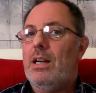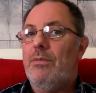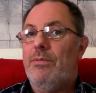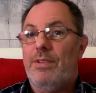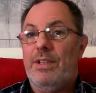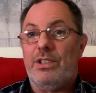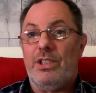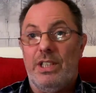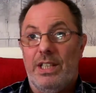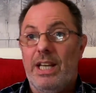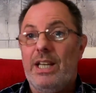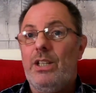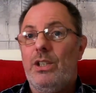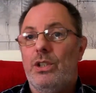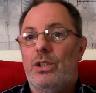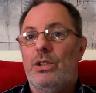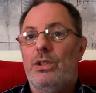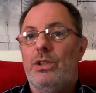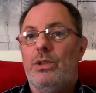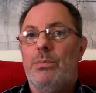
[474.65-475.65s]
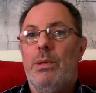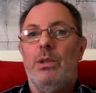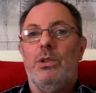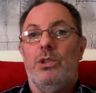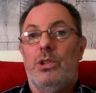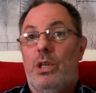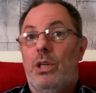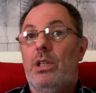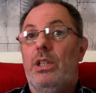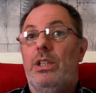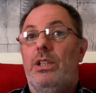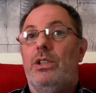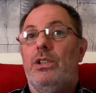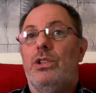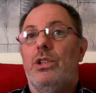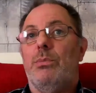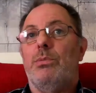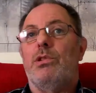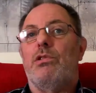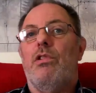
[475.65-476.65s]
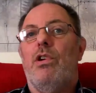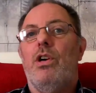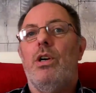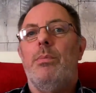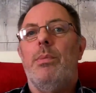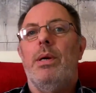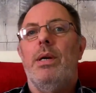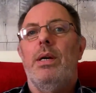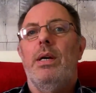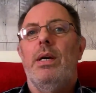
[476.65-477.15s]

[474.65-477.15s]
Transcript: investigations, most certainly subscribe.